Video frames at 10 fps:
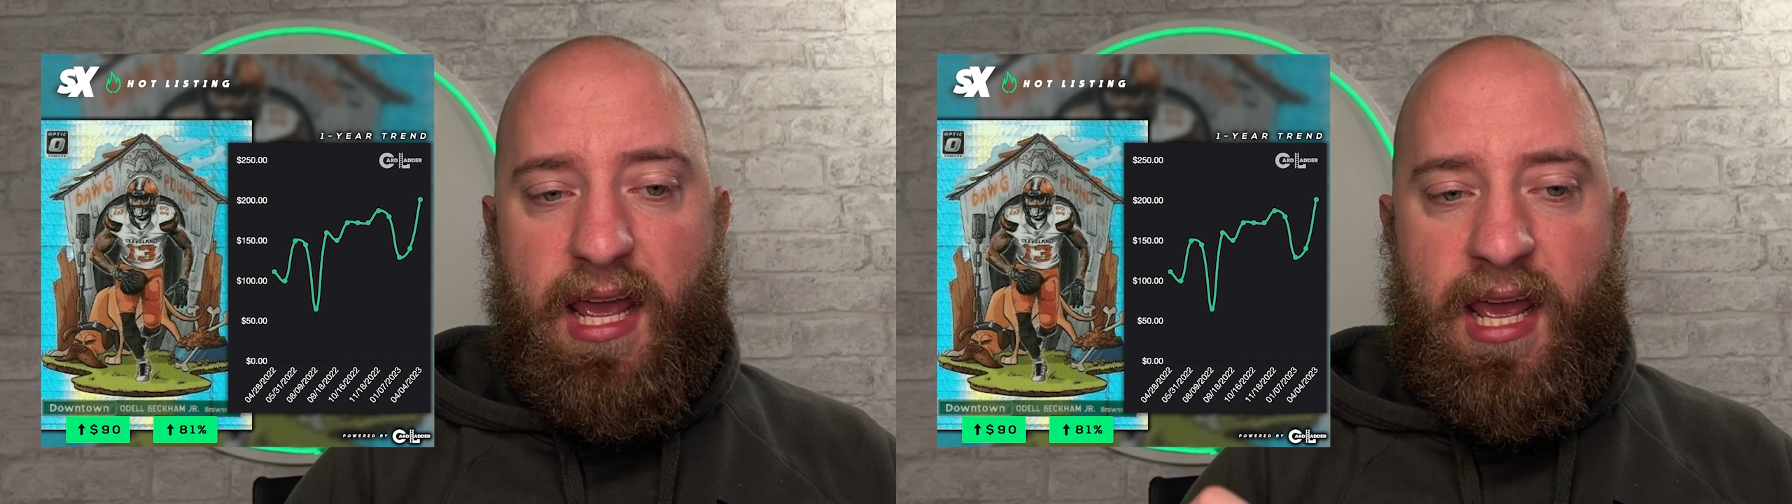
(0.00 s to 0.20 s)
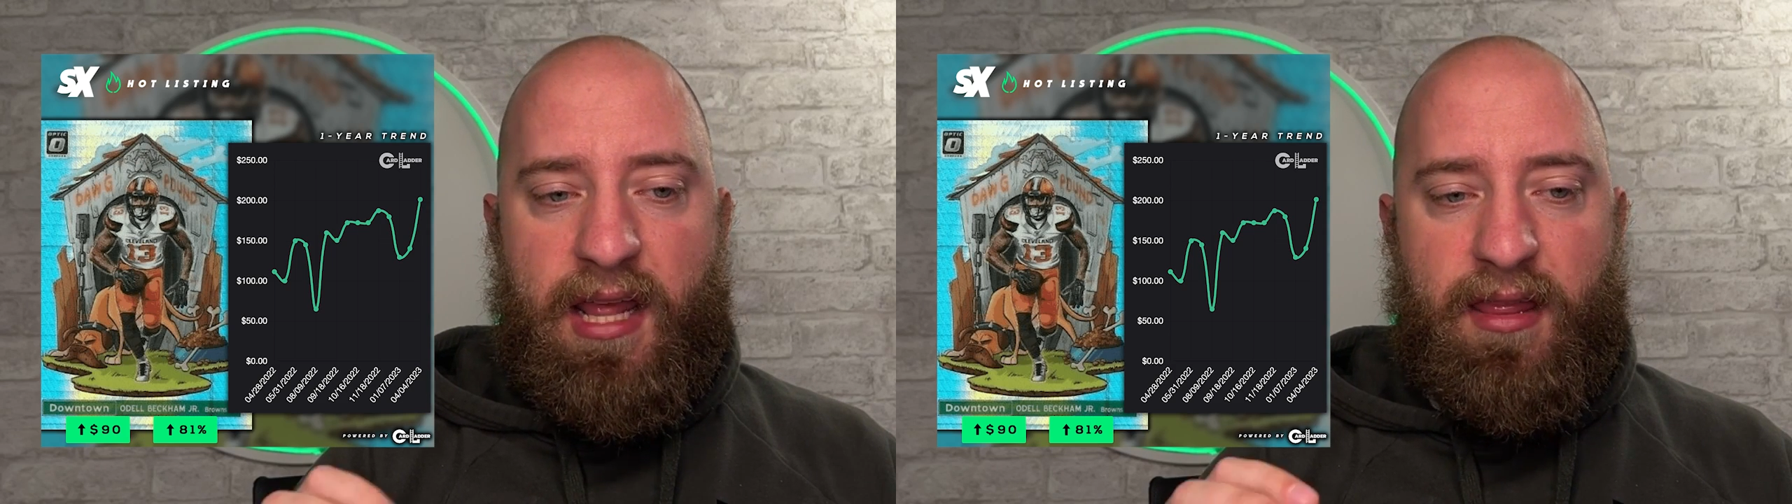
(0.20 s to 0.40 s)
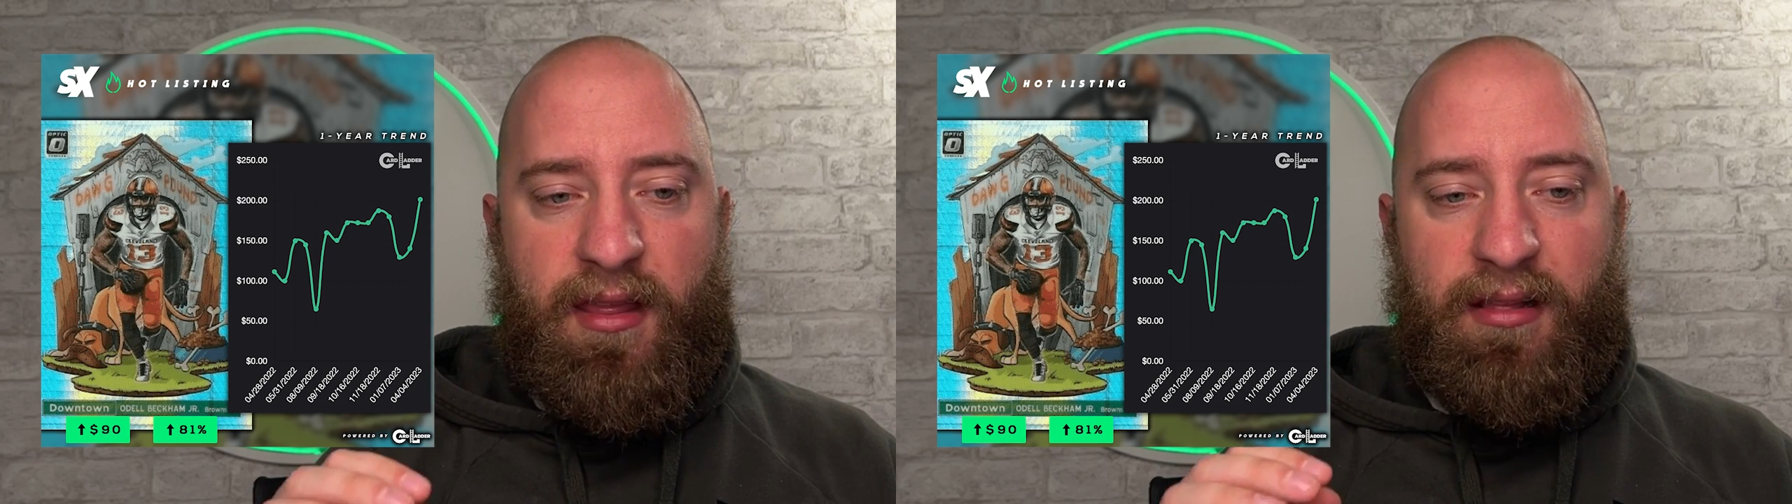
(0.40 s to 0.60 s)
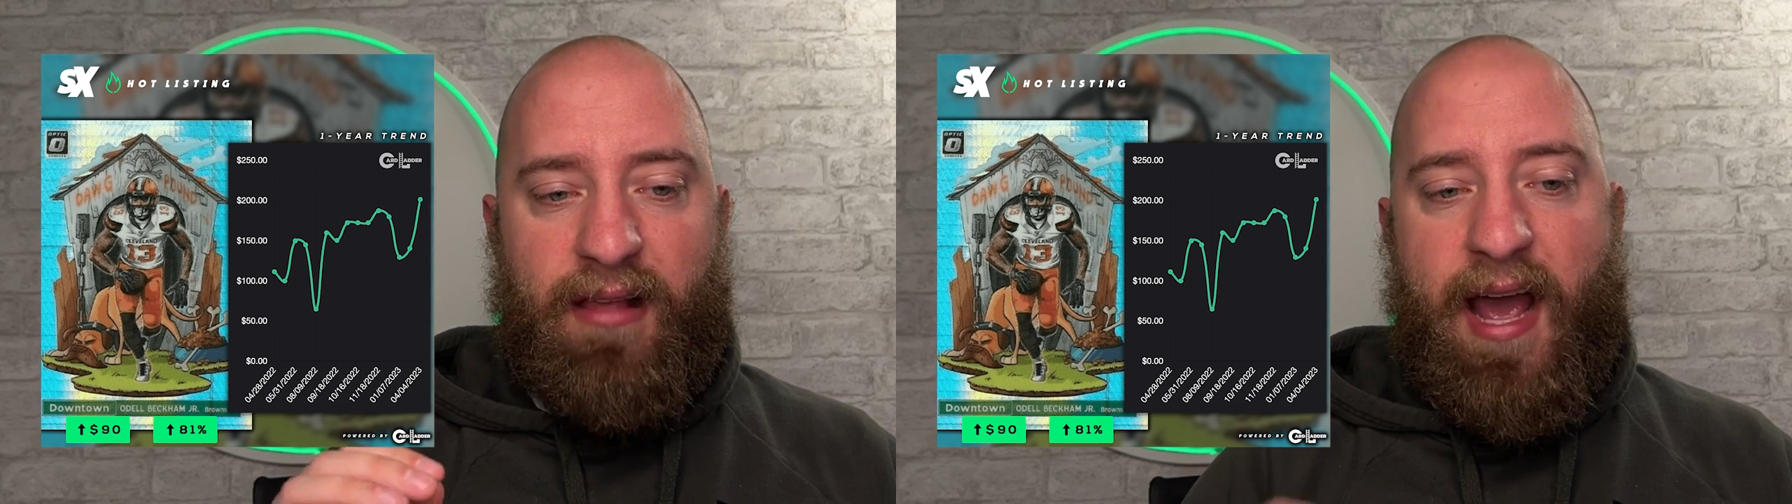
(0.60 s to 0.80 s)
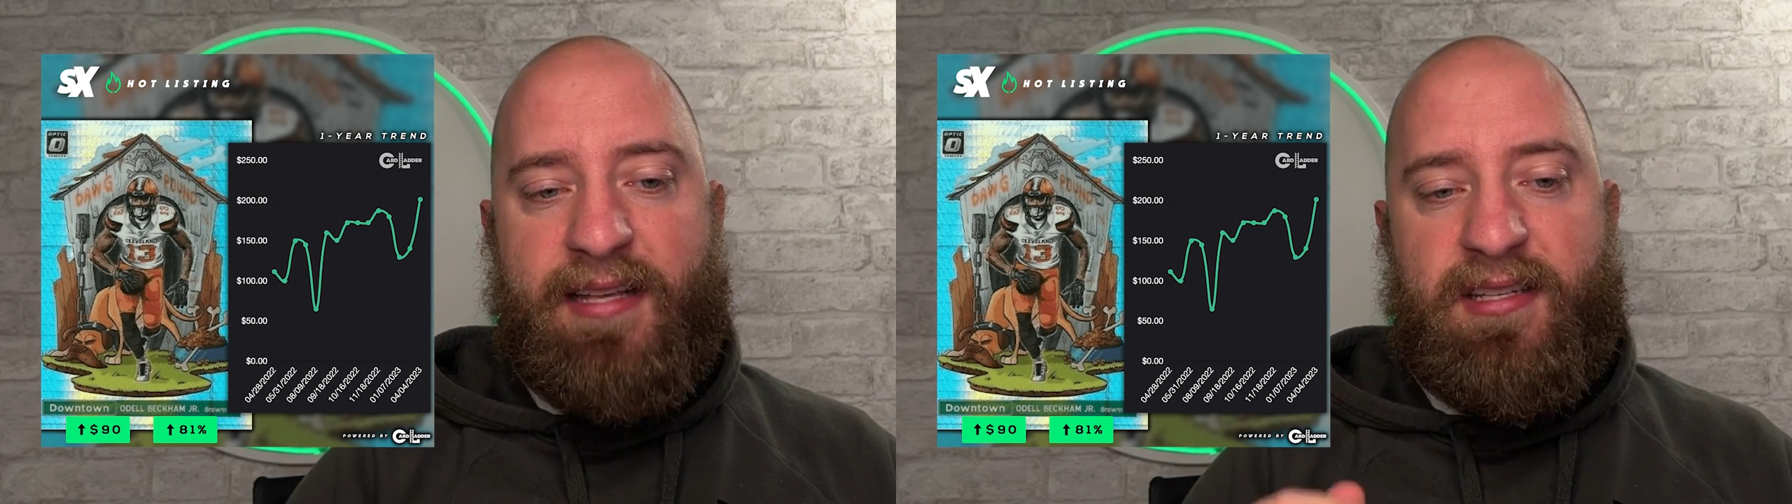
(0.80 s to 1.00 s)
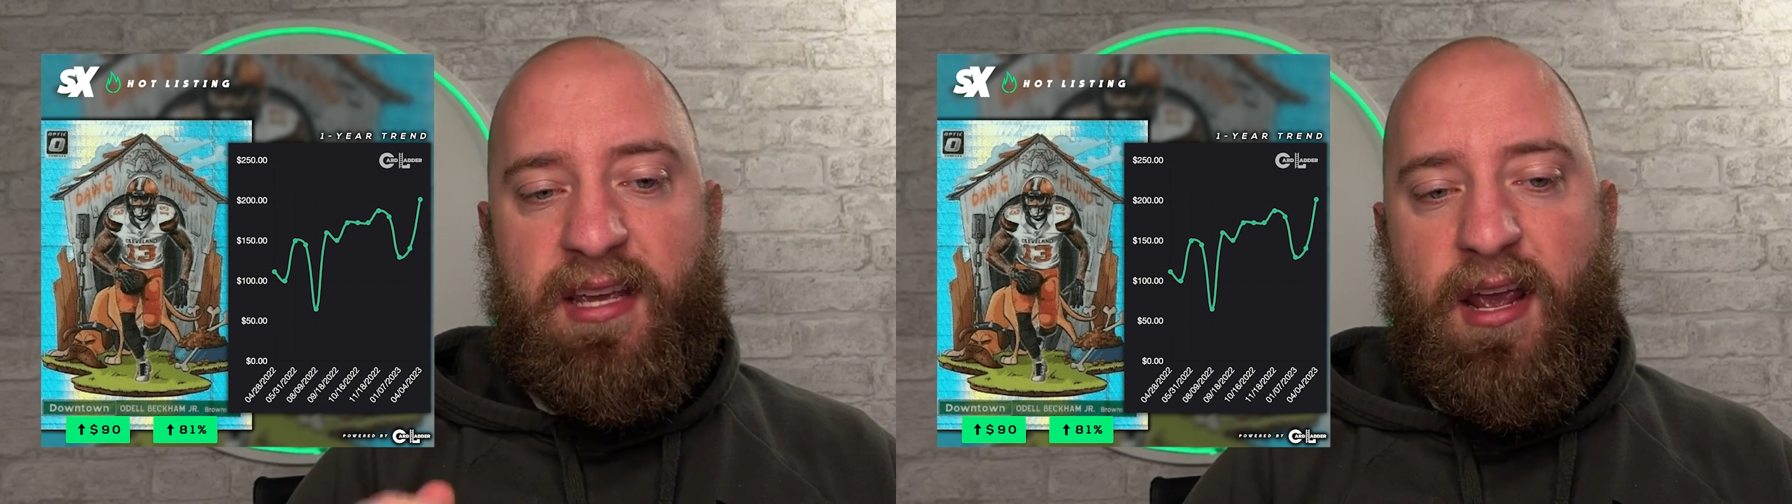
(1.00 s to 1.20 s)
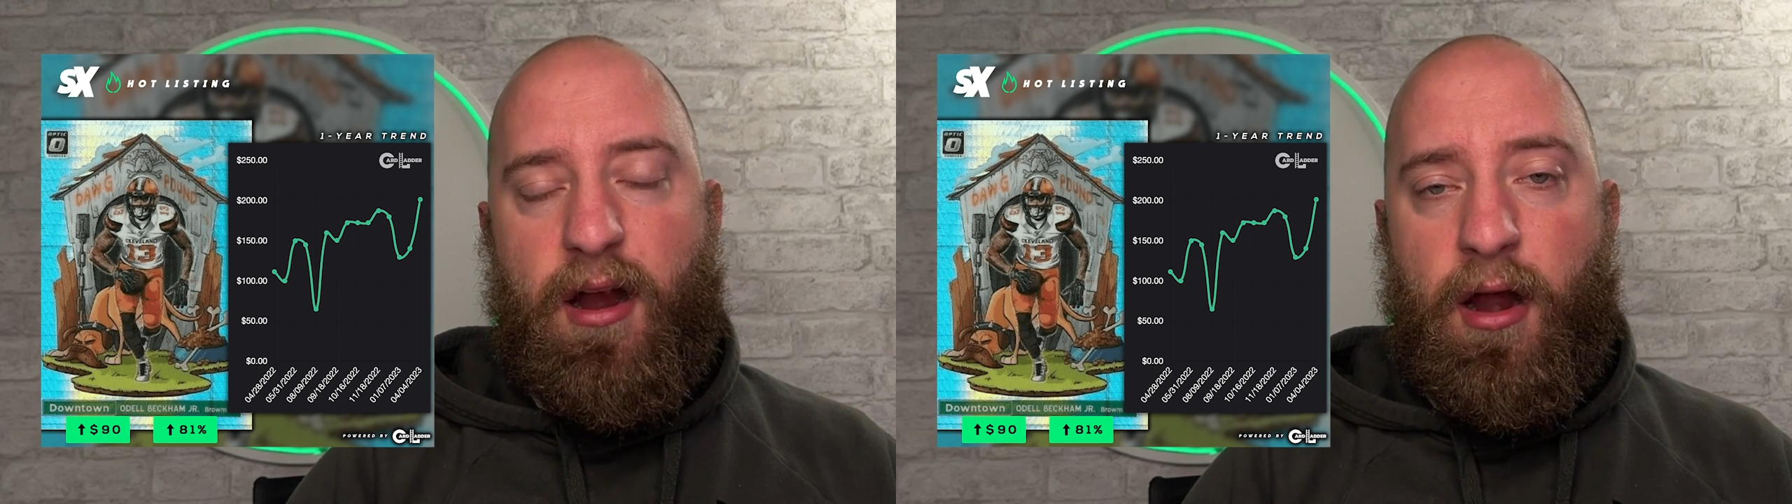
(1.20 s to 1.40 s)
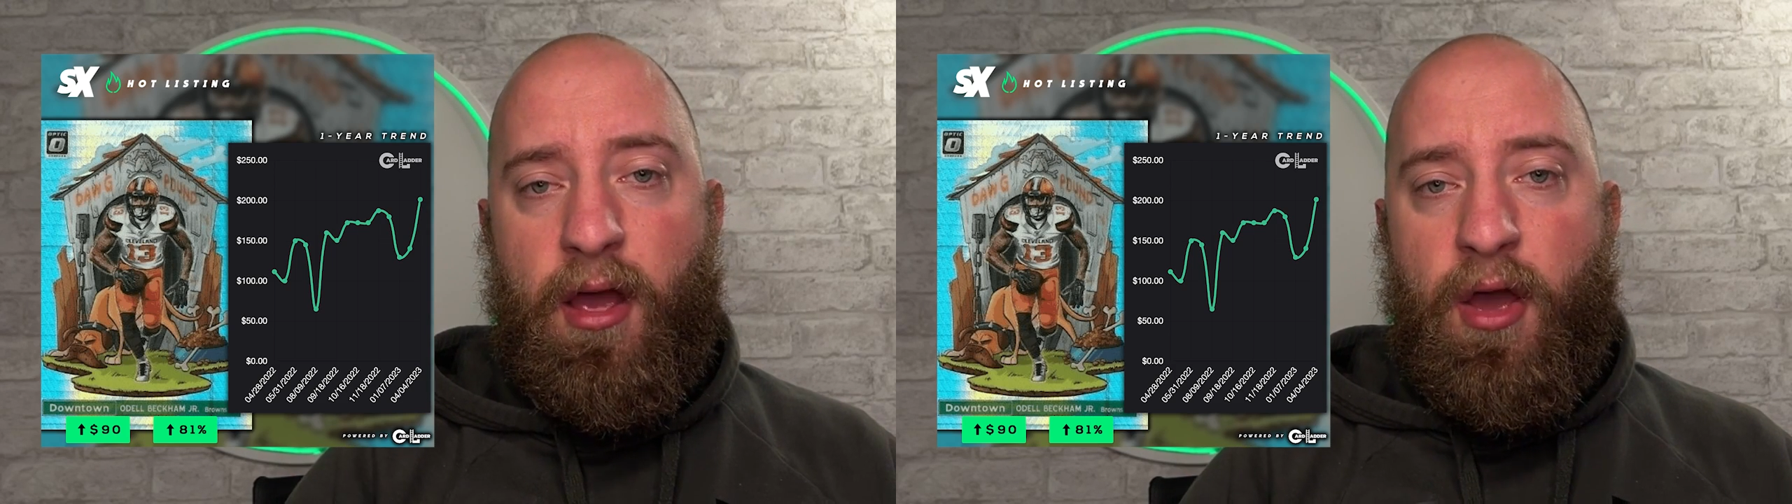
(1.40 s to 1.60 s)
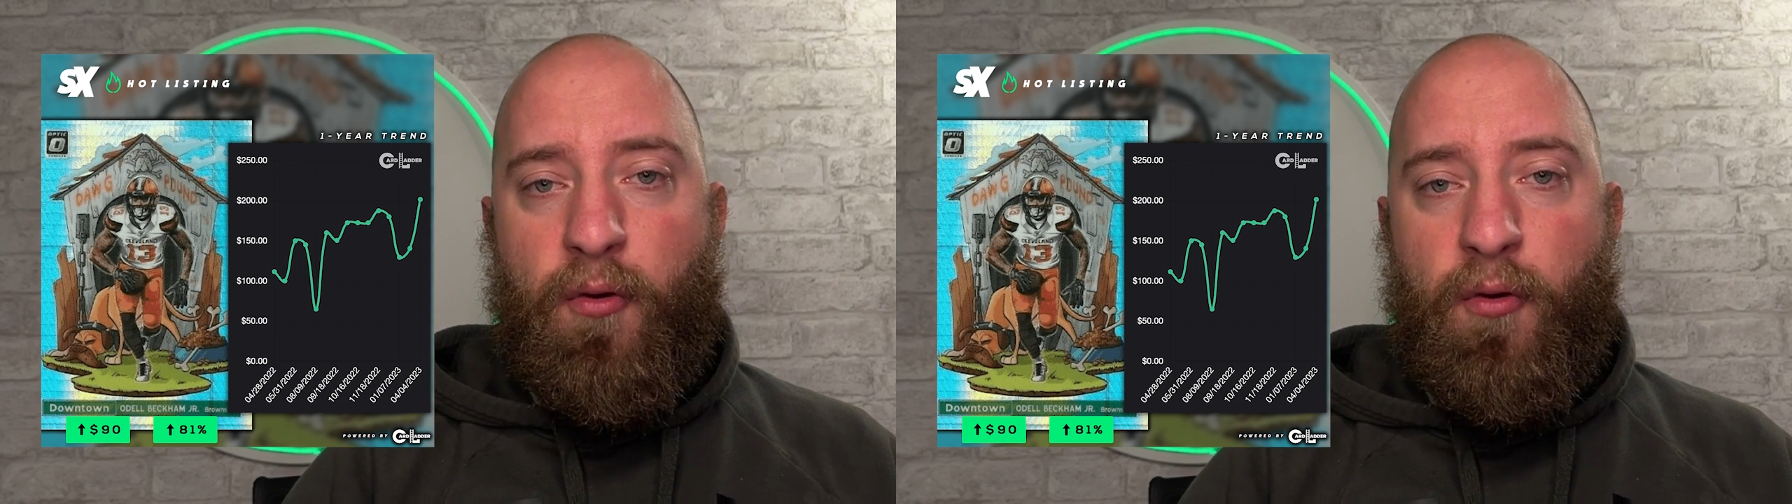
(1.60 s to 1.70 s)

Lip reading: in the last year,